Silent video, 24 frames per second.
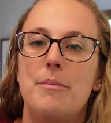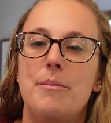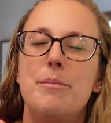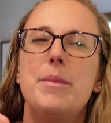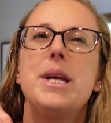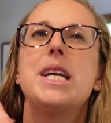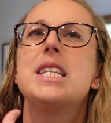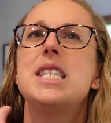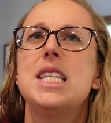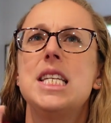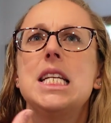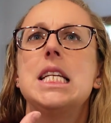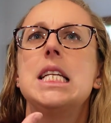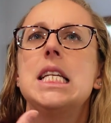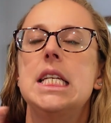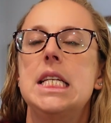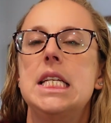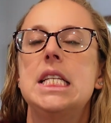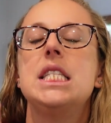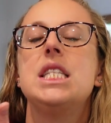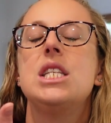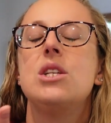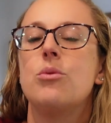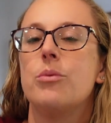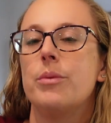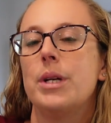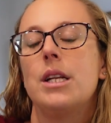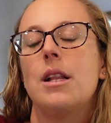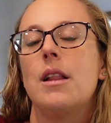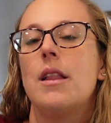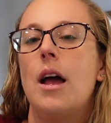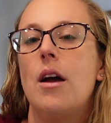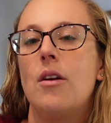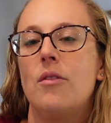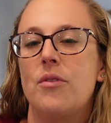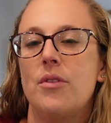makes it an easy read
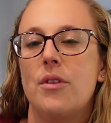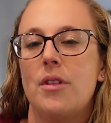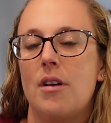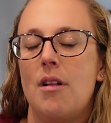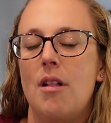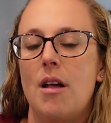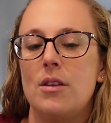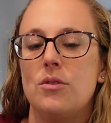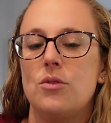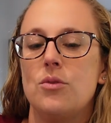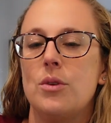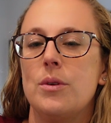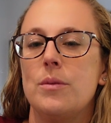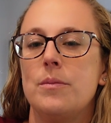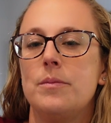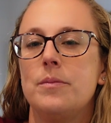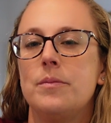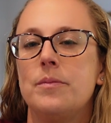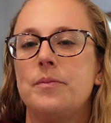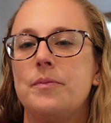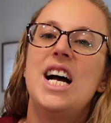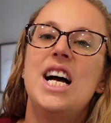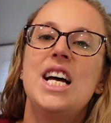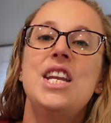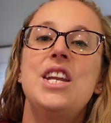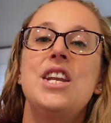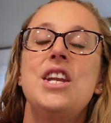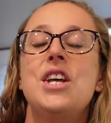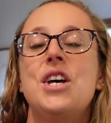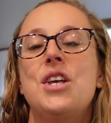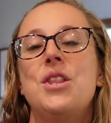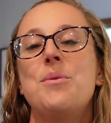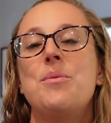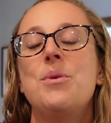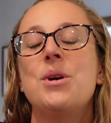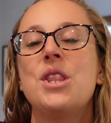aloud for the classroom. Another
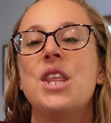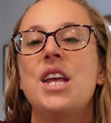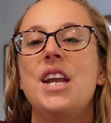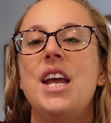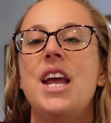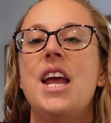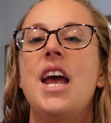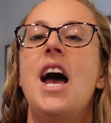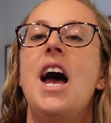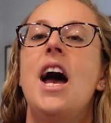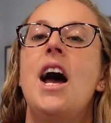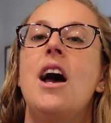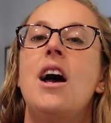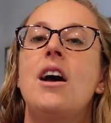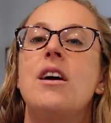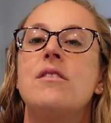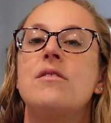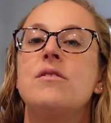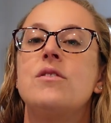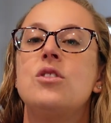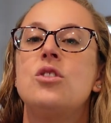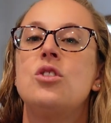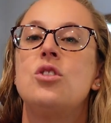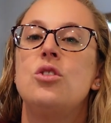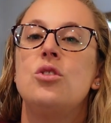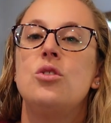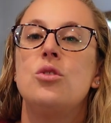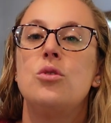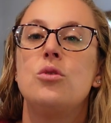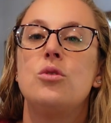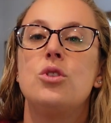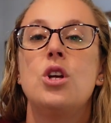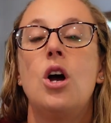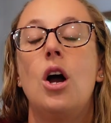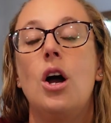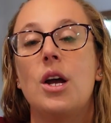book that I have
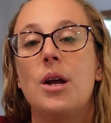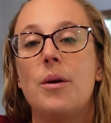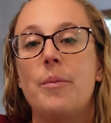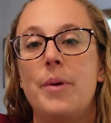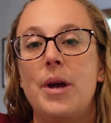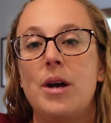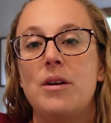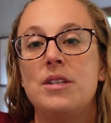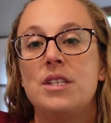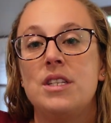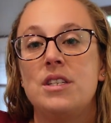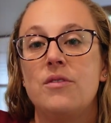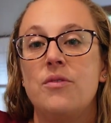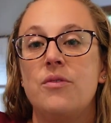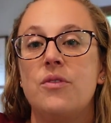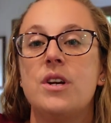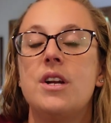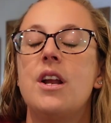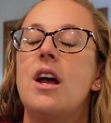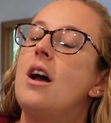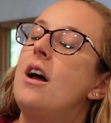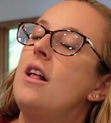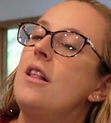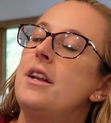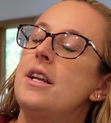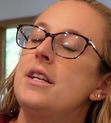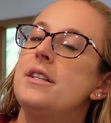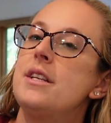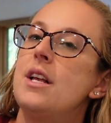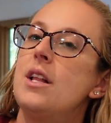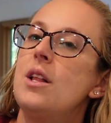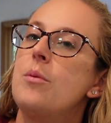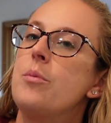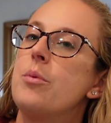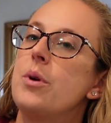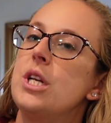to talk about different holiday
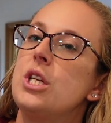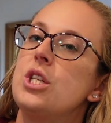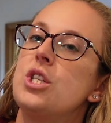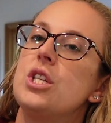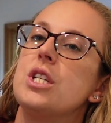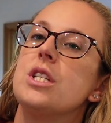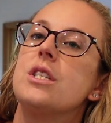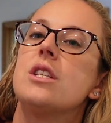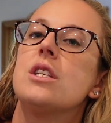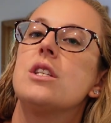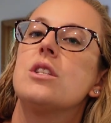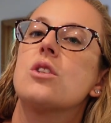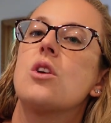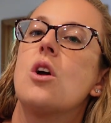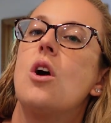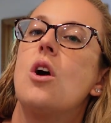celebrations is